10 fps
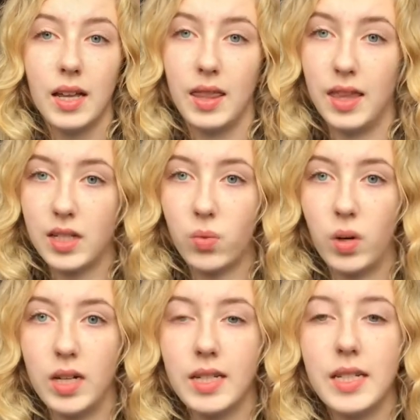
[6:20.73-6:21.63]
this
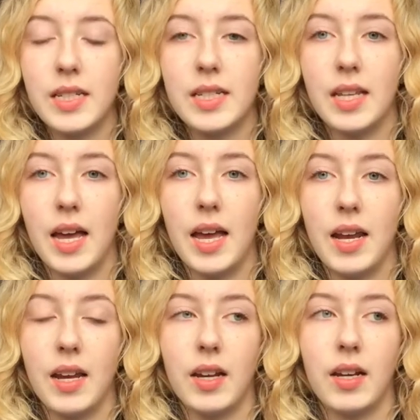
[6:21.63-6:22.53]
one
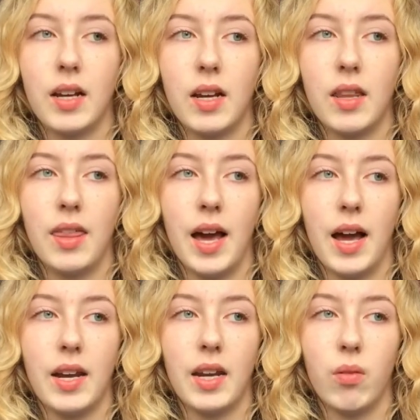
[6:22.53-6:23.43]
said
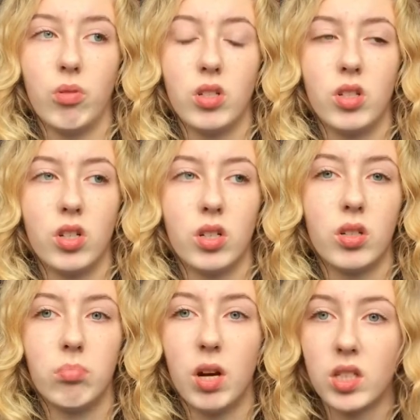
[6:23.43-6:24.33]
that it was
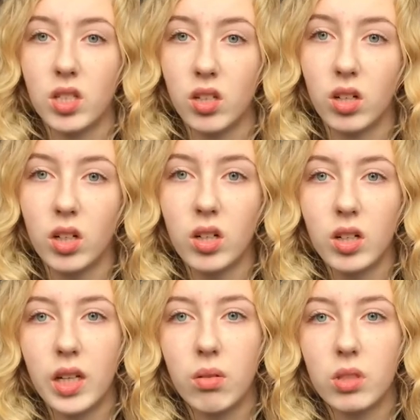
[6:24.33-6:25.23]
just muscular.
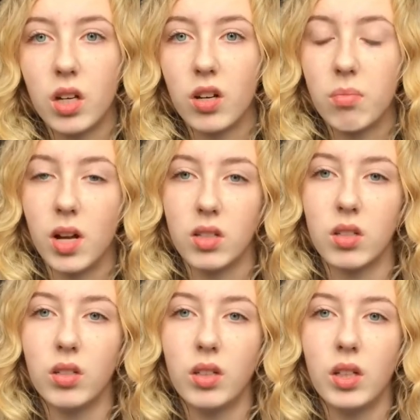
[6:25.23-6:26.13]
He was
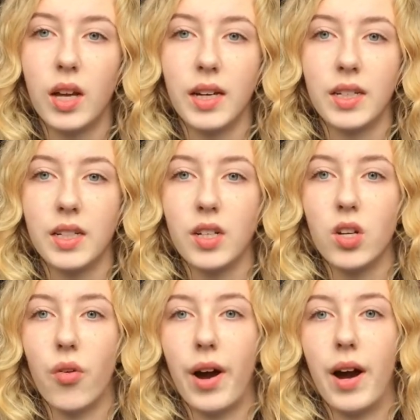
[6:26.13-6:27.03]
under-muscled and he didn't
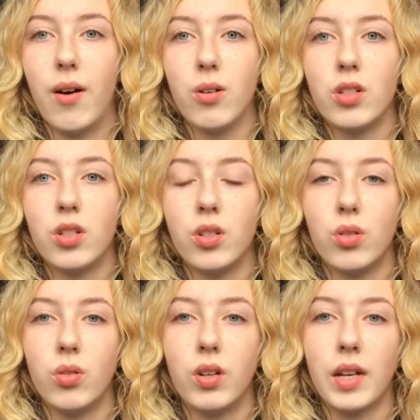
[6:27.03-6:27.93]
know how
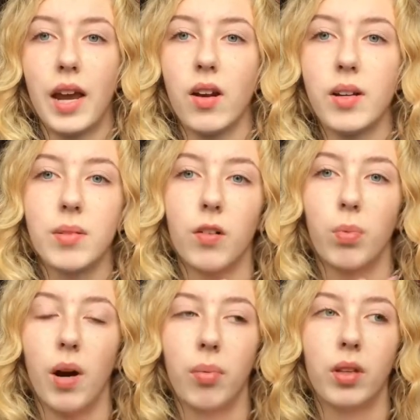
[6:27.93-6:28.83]
to carry himself
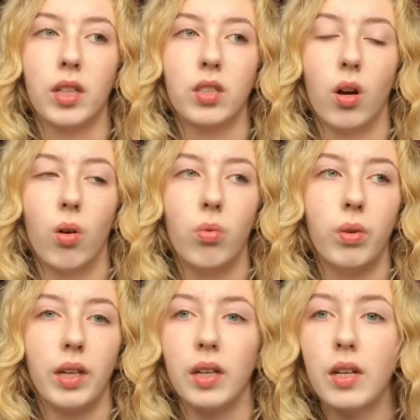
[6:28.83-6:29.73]
properly. So
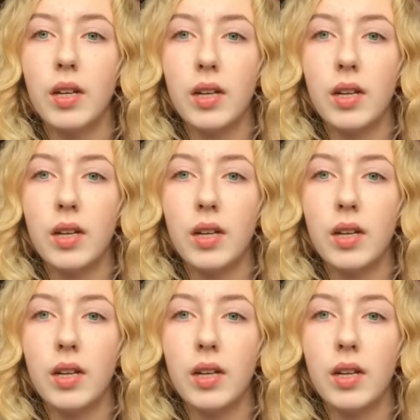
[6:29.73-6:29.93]
we